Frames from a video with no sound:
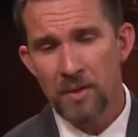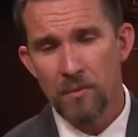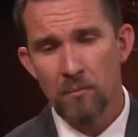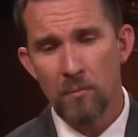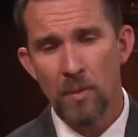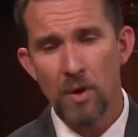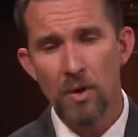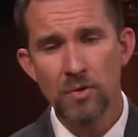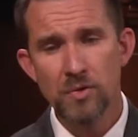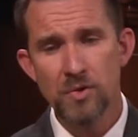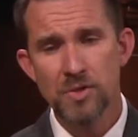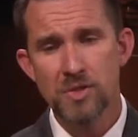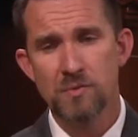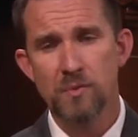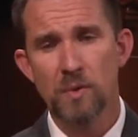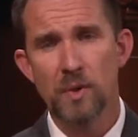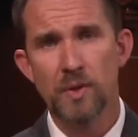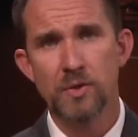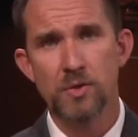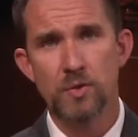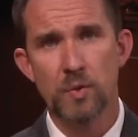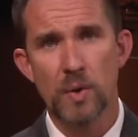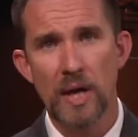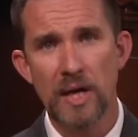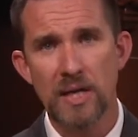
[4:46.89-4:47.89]
Most
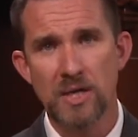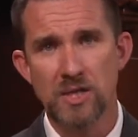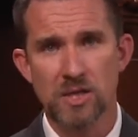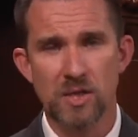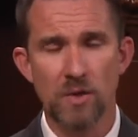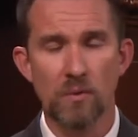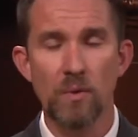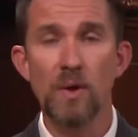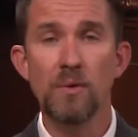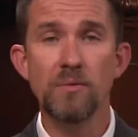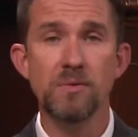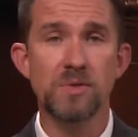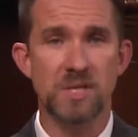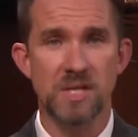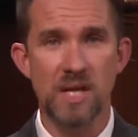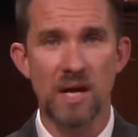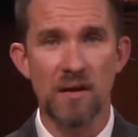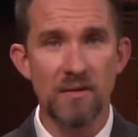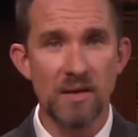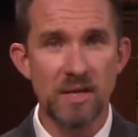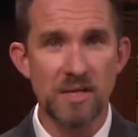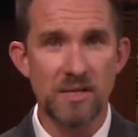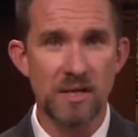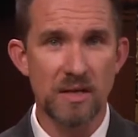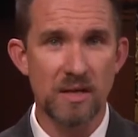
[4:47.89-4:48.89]
would trace the roots
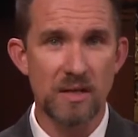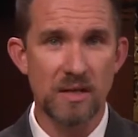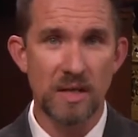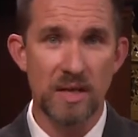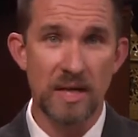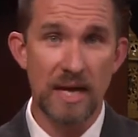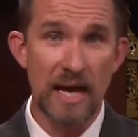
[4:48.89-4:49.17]
of it to the